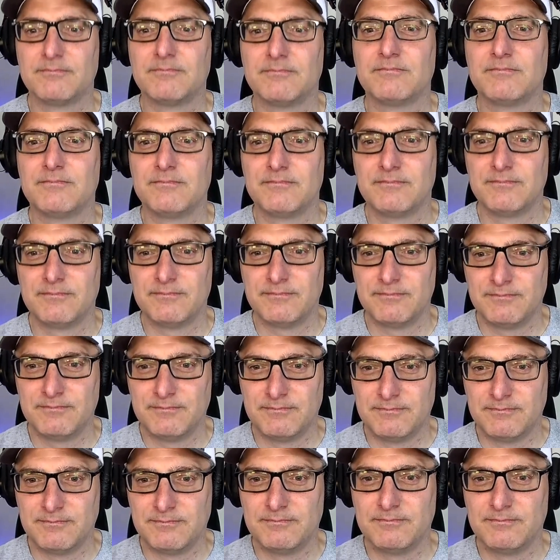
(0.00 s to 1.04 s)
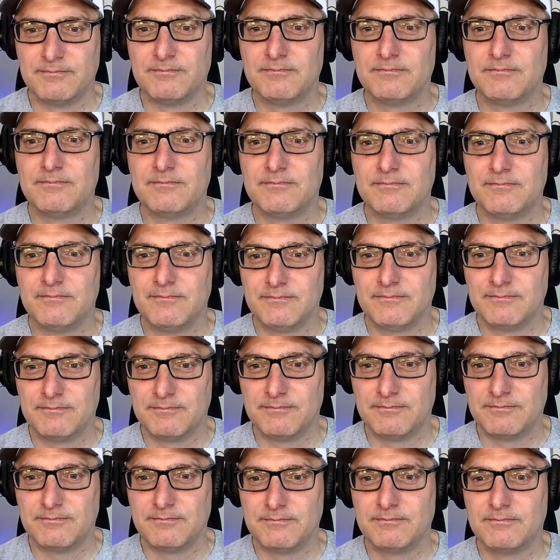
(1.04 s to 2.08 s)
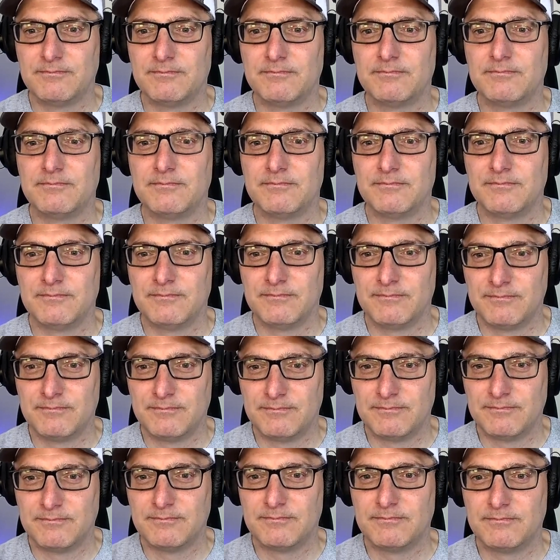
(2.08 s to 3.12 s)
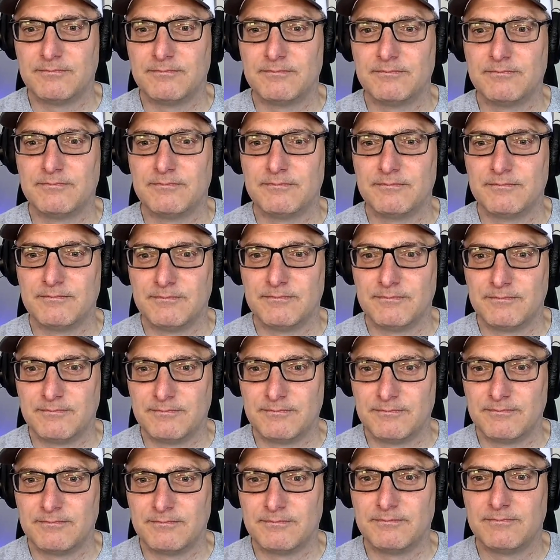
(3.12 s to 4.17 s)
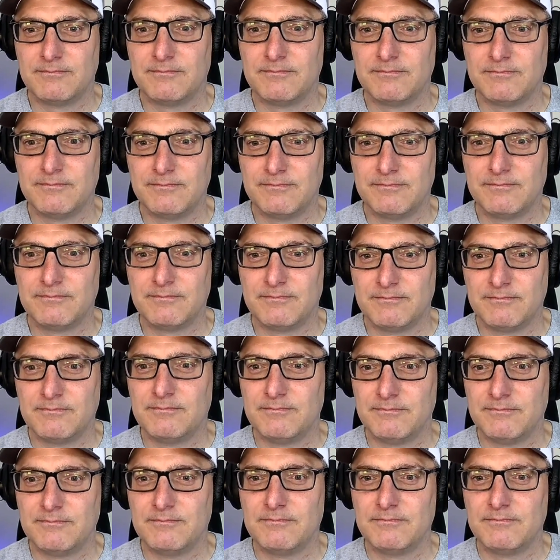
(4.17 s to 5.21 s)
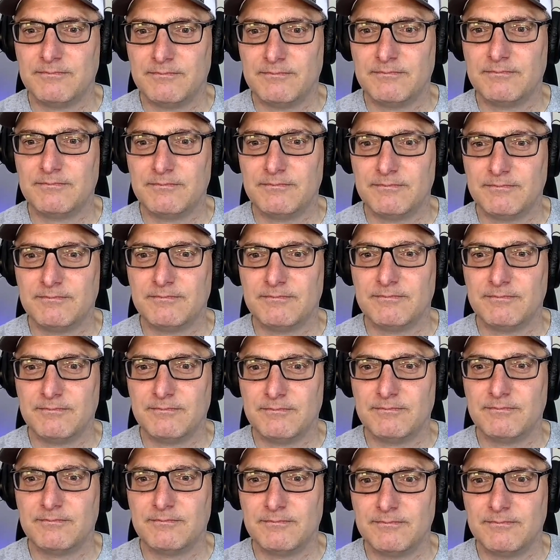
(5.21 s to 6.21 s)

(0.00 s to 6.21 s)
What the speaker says: The person shown says nothing.